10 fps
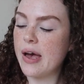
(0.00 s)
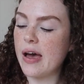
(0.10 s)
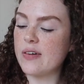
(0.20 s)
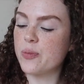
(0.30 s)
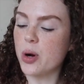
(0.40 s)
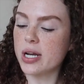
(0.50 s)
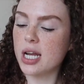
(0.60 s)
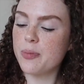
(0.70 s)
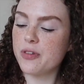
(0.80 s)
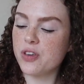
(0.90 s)
I've brought it
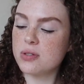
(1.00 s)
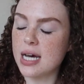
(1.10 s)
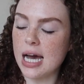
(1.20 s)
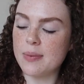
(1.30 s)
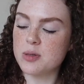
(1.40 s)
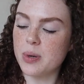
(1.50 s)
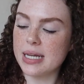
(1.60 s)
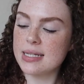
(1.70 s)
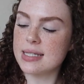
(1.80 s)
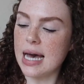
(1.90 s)
up a few times, but
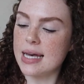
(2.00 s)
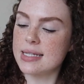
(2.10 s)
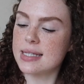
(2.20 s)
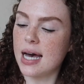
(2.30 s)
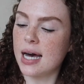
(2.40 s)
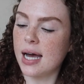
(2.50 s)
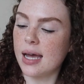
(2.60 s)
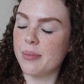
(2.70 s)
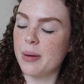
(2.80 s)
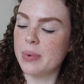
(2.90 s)
he says
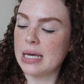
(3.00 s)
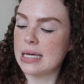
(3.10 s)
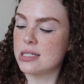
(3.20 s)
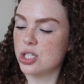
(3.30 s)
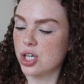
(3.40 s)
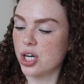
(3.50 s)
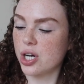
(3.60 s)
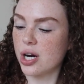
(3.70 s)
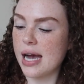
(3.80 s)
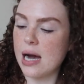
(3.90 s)
I'm being
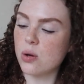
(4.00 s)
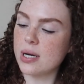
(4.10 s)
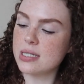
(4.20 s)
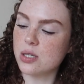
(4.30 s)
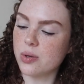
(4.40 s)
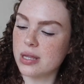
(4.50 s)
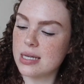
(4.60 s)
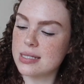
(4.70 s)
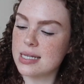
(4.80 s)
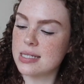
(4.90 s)
insecure. How do I deal with
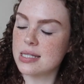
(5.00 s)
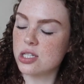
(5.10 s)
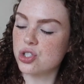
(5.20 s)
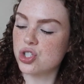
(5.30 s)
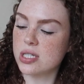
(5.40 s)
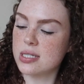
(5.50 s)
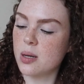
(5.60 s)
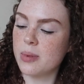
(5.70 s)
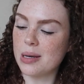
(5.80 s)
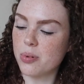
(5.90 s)
this? Is this just
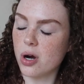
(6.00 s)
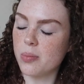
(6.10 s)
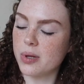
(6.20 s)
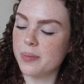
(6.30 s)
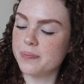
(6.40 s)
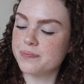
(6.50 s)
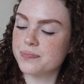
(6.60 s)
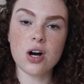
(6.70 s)
a me problem?